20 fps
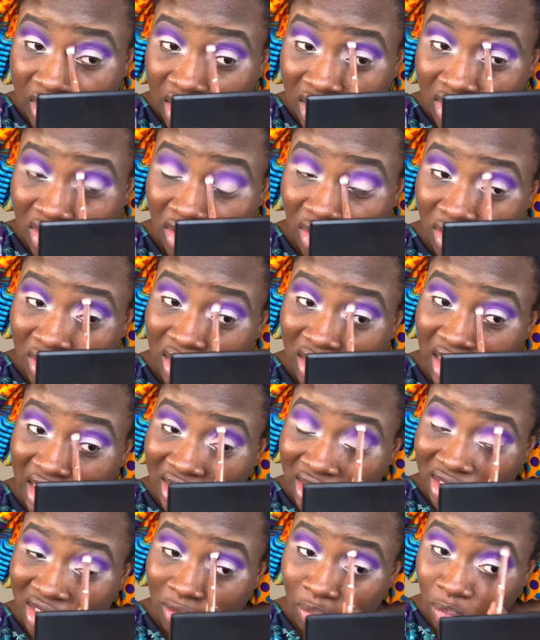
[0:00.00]
it's not
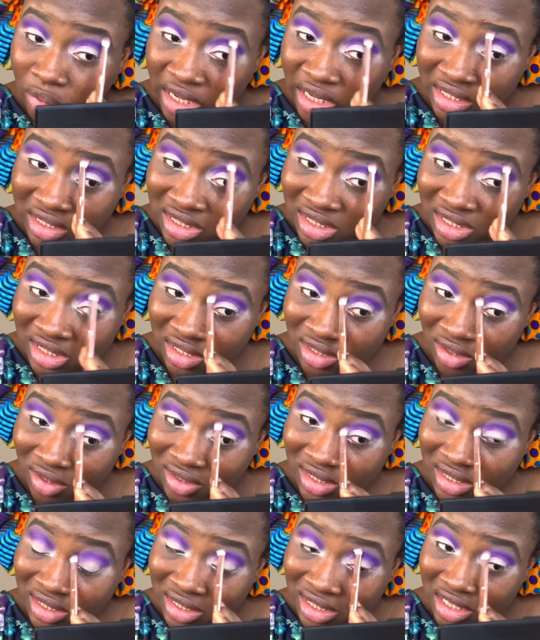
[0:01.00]
like the blending is
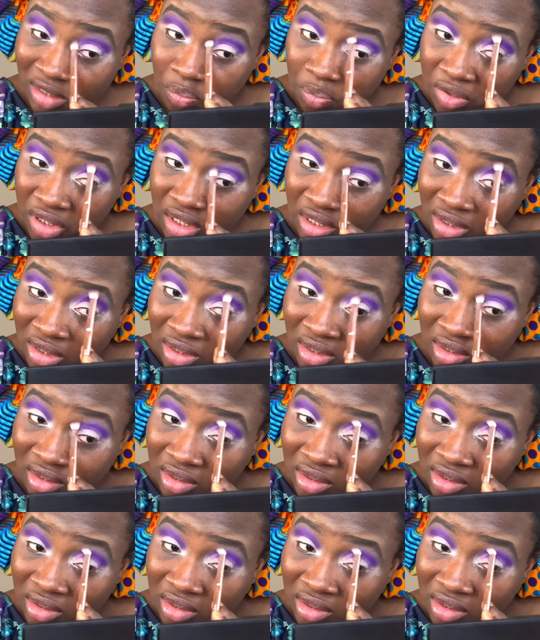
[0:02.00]
not skipping,